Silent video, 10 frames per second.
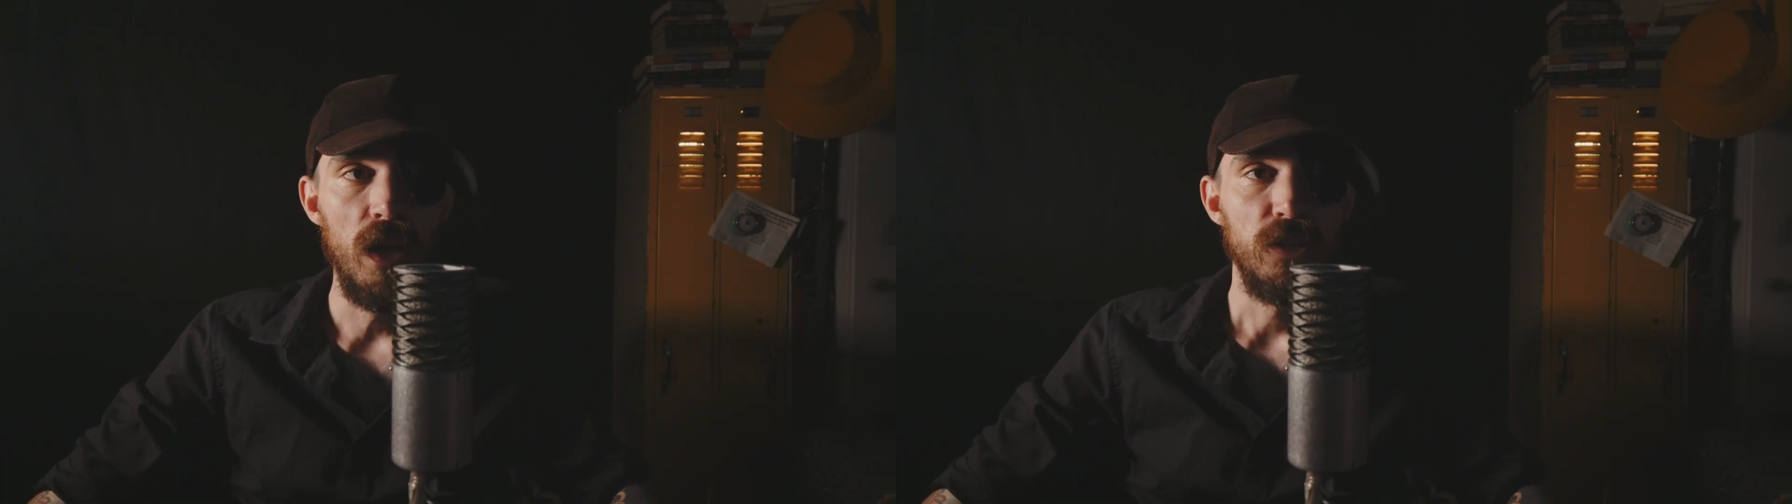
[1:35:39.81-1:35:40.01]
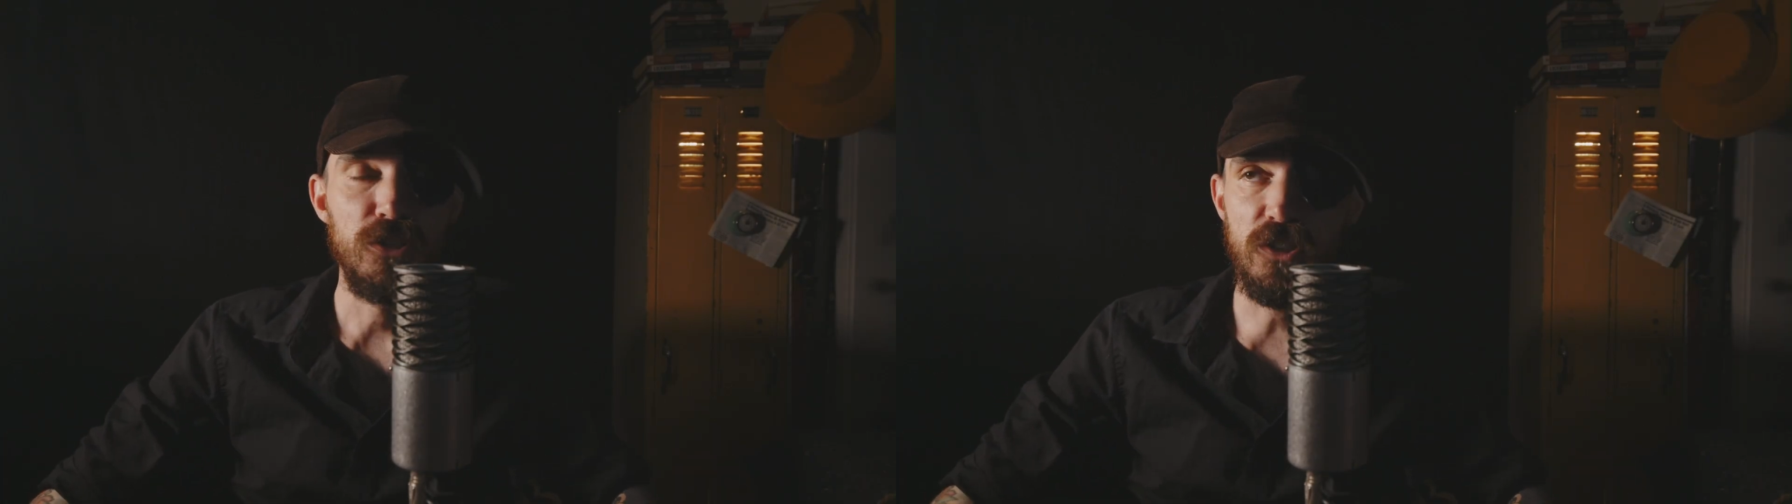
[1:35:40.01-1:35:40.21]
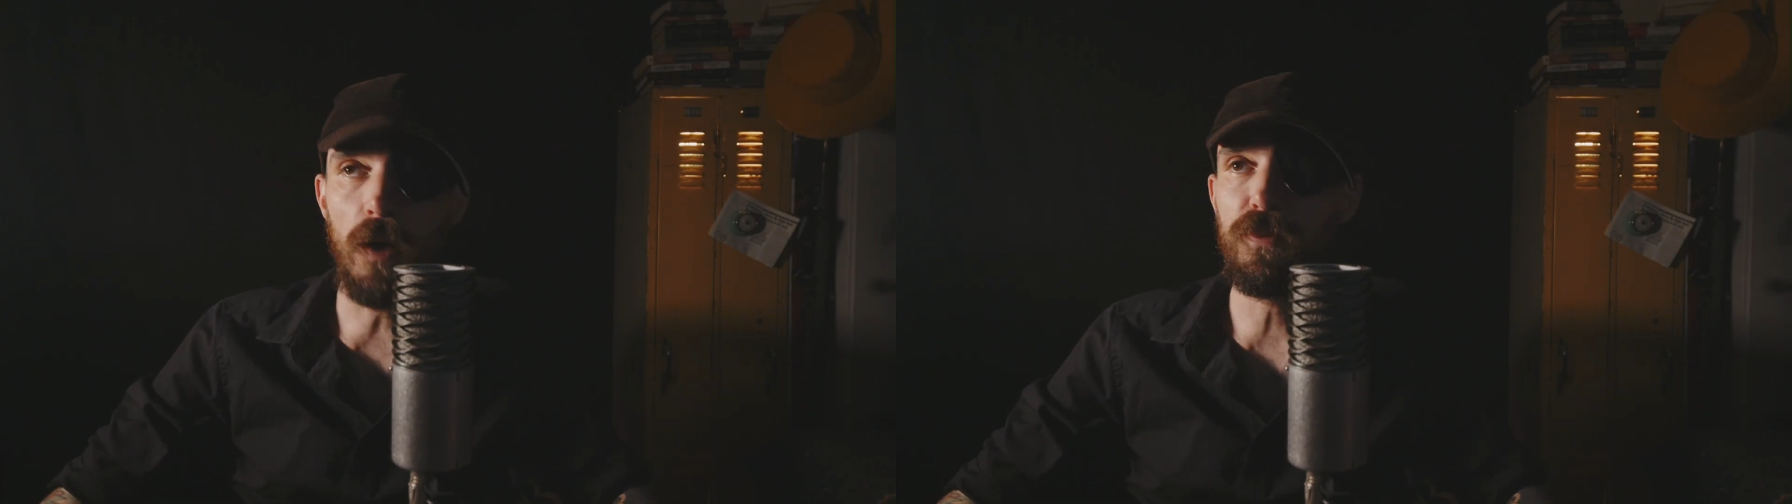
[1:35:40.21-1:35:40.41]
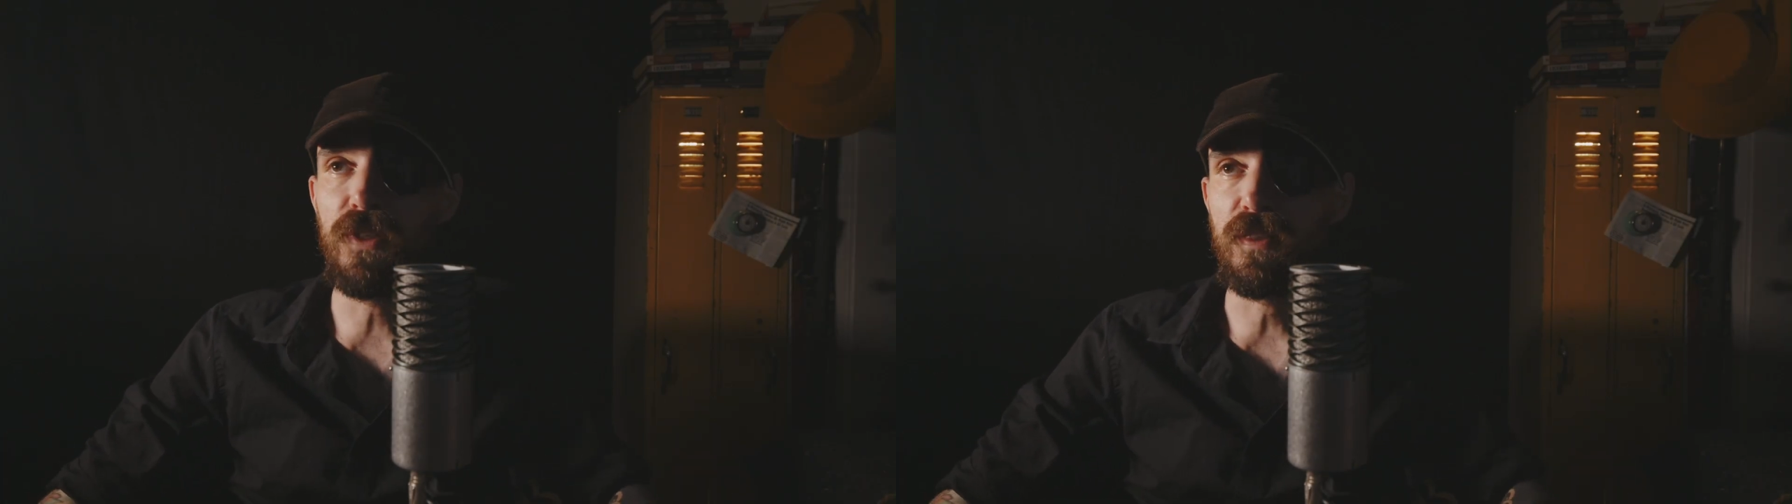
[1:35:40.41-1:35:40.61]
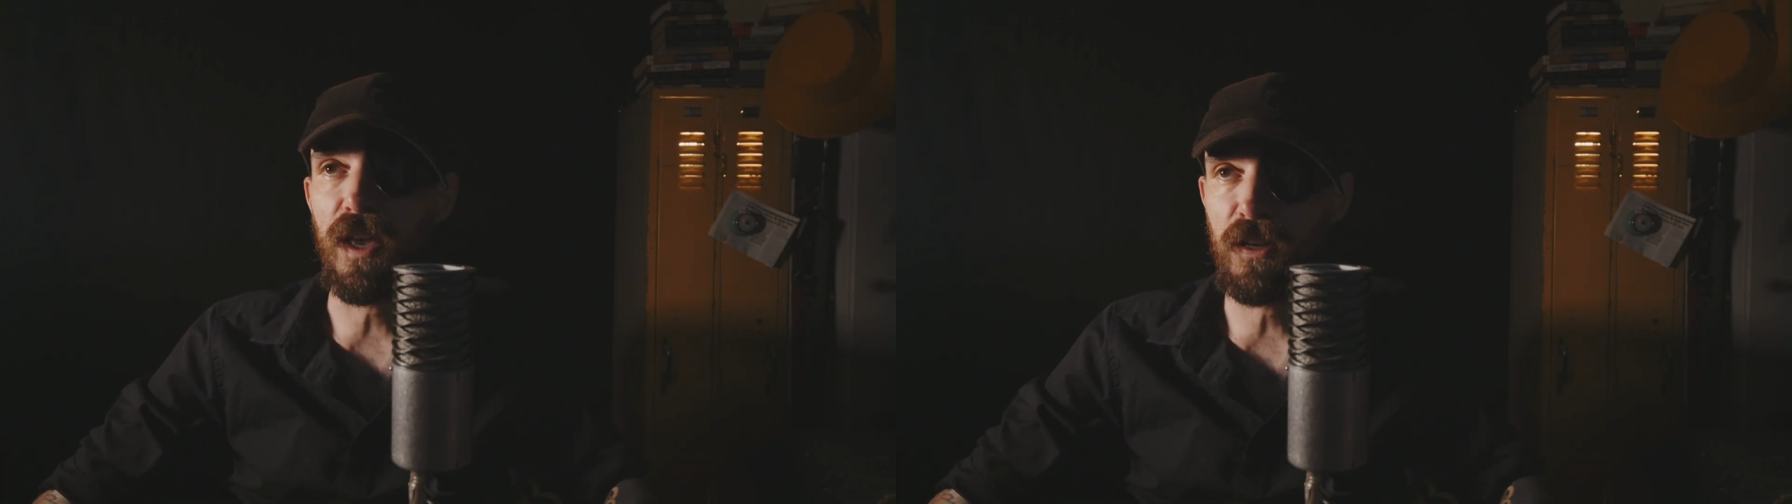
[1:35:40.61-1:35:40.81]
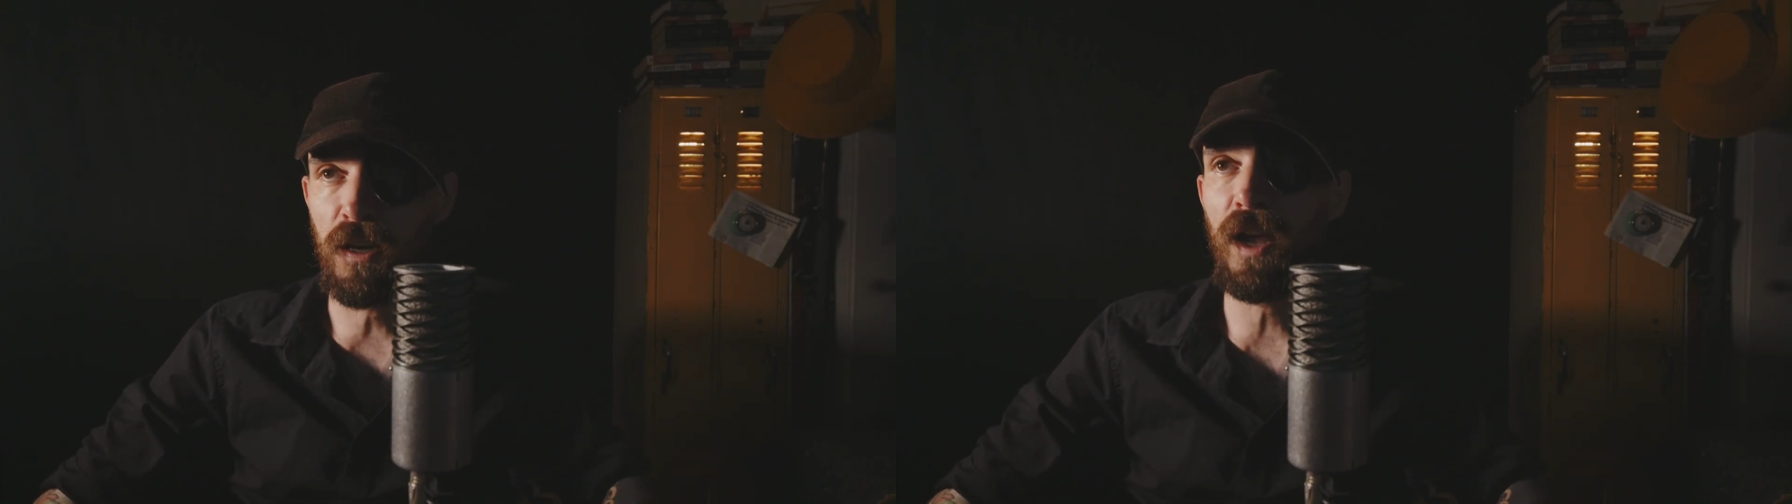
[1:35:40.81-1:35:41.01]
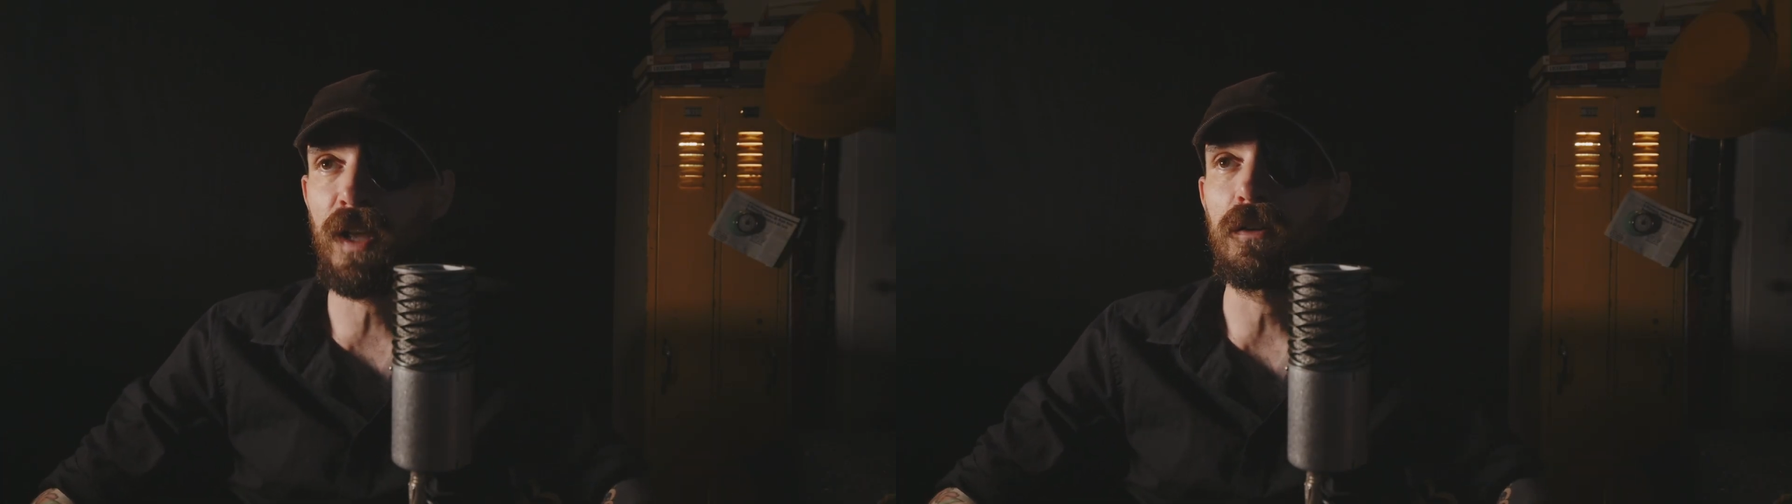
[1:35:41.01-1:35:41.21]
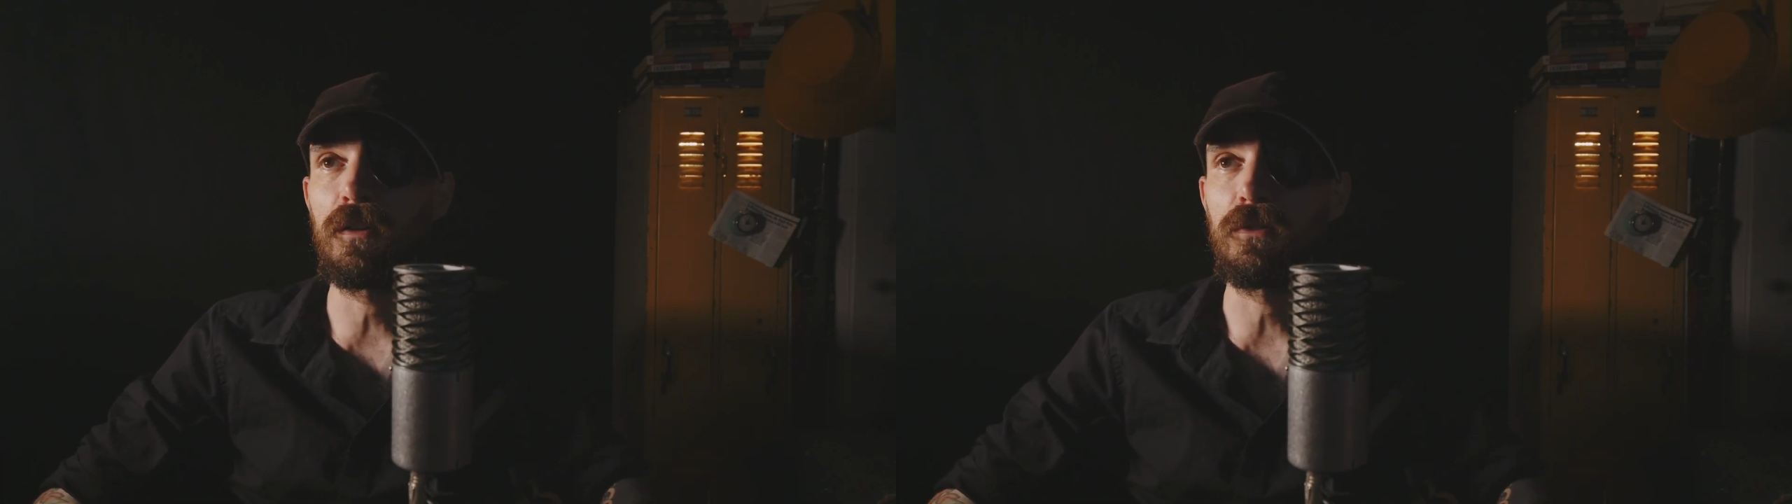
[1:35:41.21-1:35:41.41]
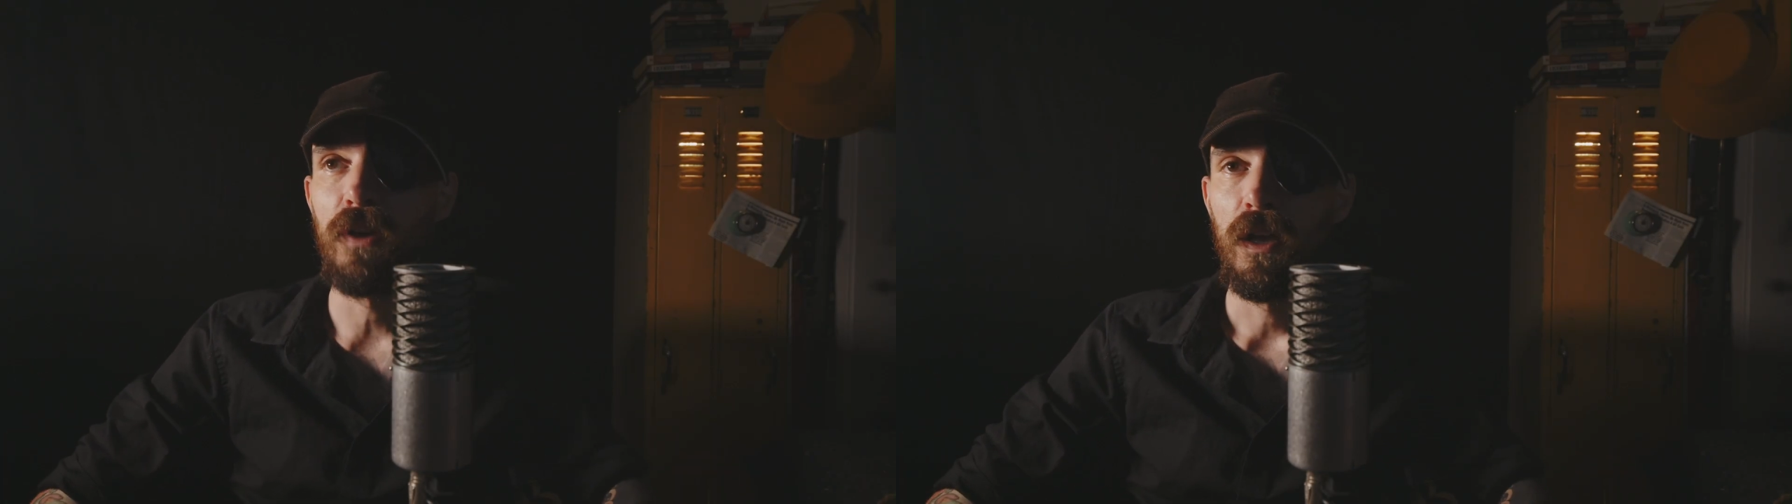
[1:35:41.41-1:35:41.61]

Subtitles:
something that kind of